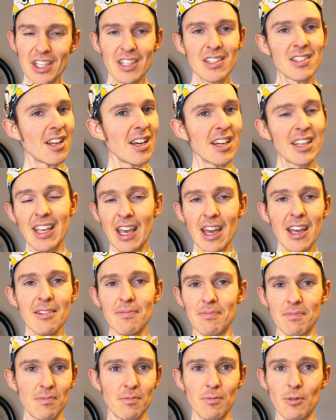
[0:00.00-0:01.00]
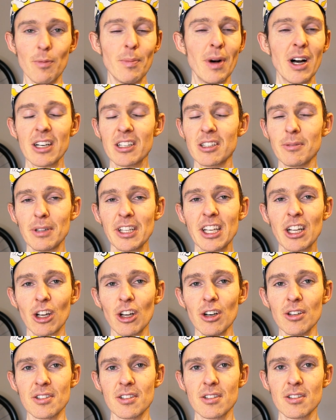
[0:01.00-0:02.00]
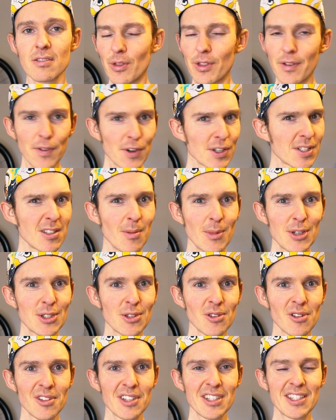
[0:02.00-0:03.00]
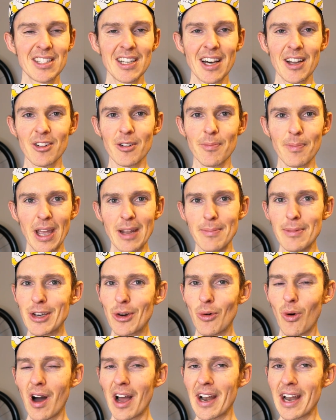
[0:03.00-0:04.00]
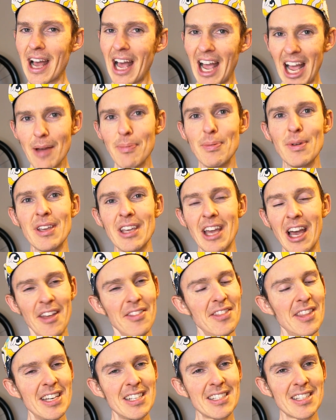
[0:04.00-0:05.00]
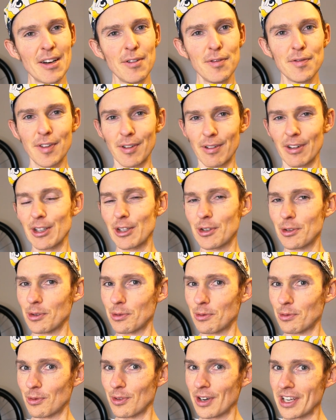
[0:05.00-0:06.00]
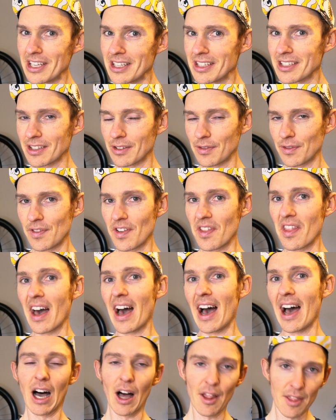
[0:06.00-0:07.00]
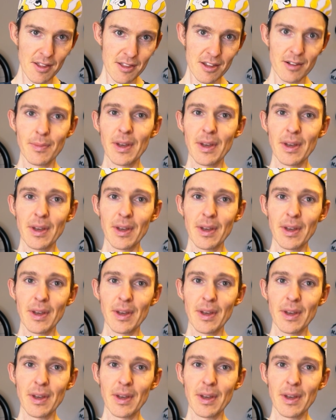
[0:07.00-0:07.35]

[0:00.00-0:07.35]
is again, remarkably close. The first time I saw all this data, it made me quite happy, and there's a very good reason for that, other than